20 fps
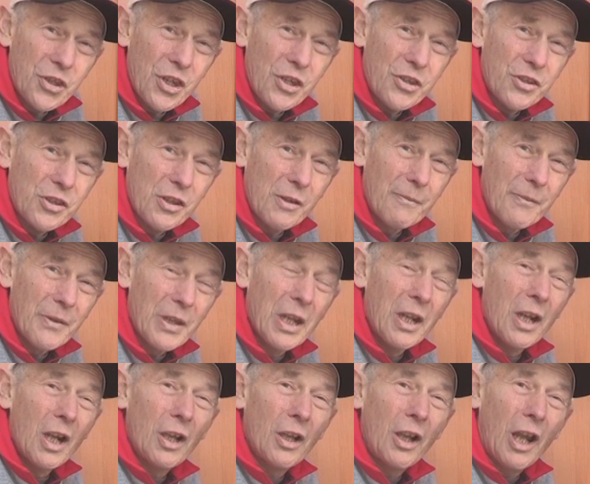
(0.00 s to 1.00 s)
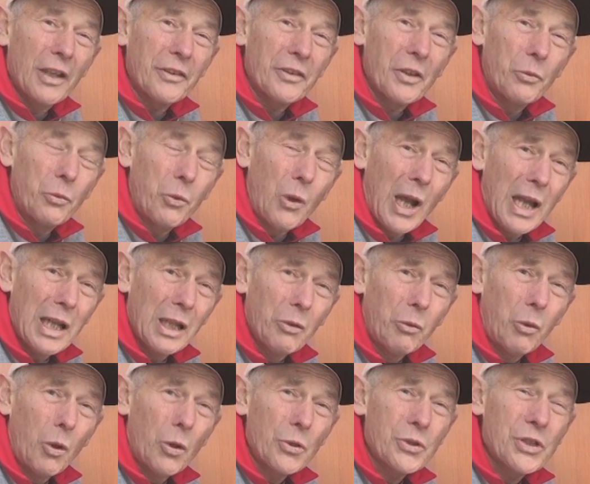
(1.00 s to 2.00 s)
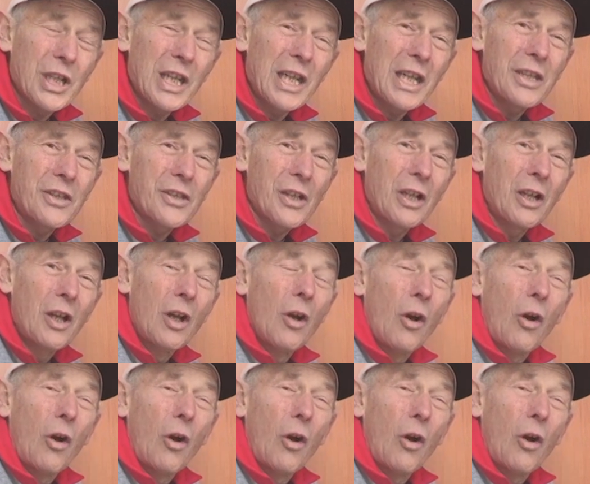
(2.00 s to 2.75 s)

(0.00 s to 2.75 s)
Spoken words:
system like the whale water heater